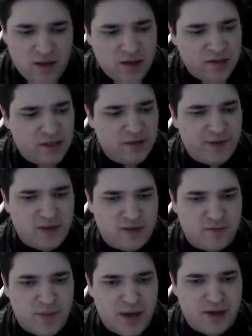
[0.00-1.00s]
a
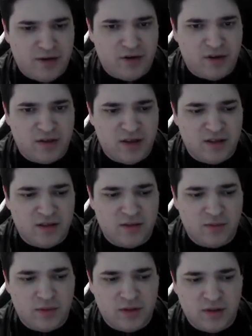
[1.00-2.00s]
defensive manner in a
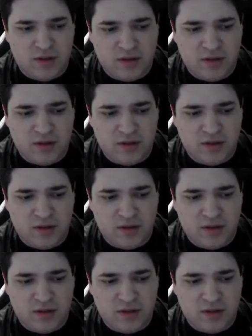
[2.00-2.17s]
sense with this